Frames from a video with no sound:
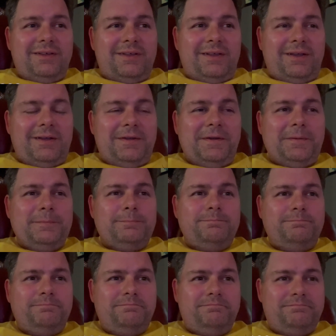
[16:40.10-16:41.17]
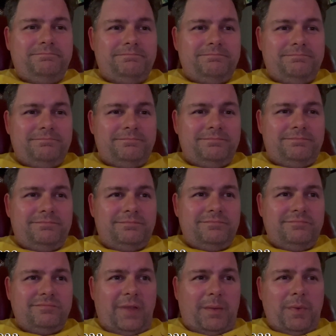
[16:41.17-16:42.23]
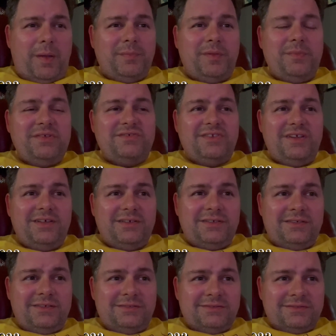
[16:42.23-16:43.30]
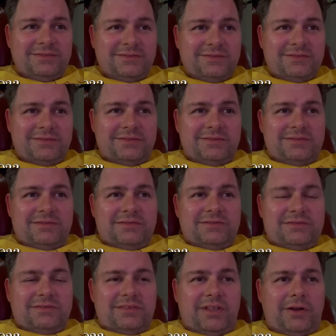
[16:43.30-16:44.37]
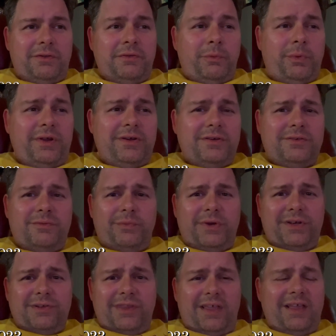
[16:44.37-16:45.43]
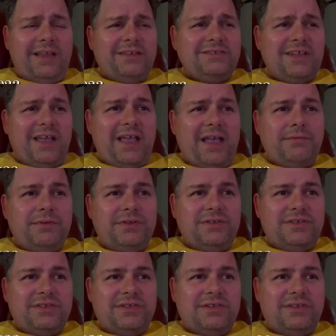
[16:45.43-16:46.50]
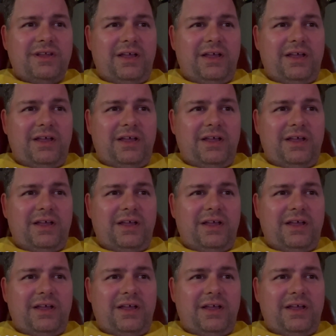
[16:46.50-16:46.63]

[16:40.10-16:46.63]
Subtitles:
I'm optimistic. The weird thing is I haven't